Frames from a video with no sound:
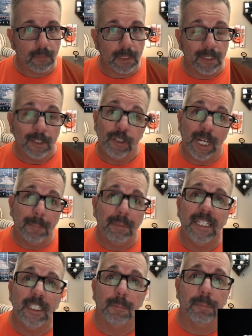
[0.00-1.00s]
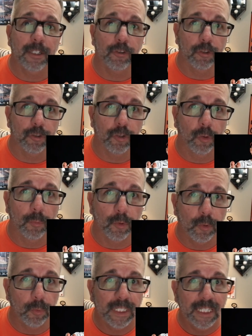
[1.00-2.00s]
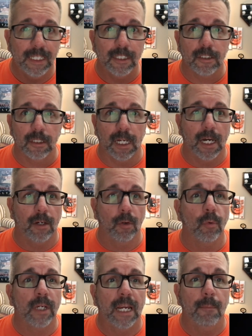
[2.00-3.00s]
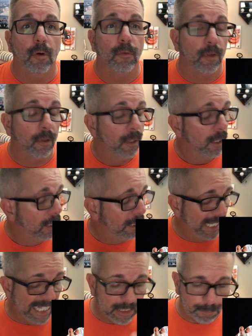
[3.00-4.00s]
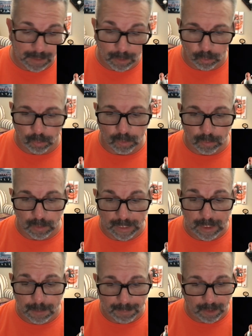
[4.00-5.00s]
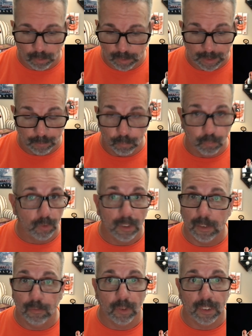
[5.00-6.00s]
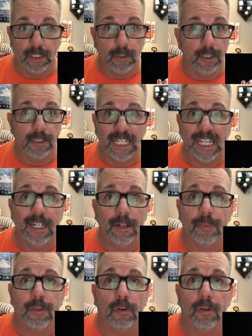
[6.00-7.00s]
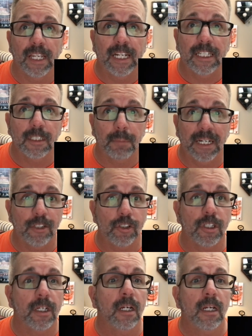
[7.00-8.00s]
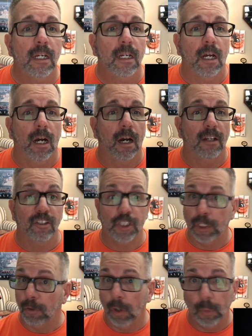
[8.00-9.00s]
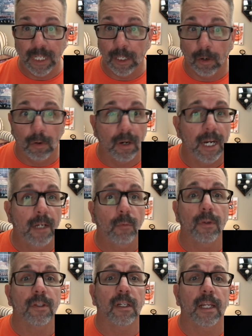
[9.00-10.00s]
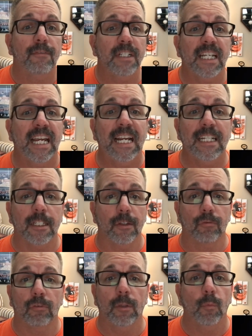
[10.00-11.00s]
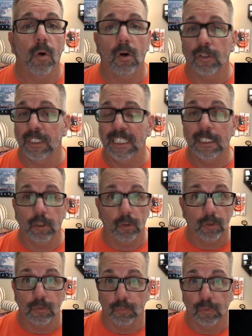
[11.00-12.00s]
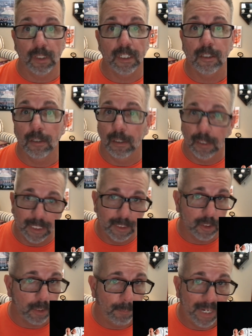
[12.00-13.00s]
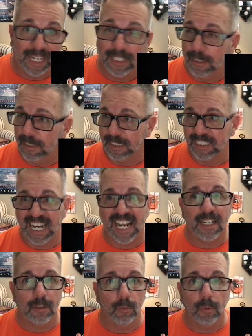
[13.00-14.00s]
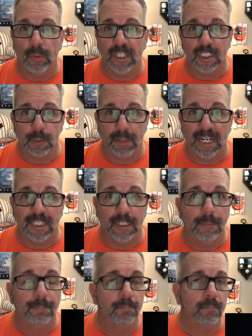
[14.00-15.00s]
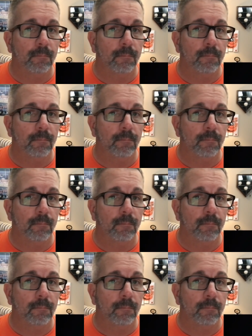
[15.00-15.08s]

the Japanese pitcher Tomoyuki Sagano, who came over. He's been looking really, really good. 10 and a third innings pitched, 0 ERA with 11 Ks and 3 walks. He's looked really good. His command is exactly what we expected.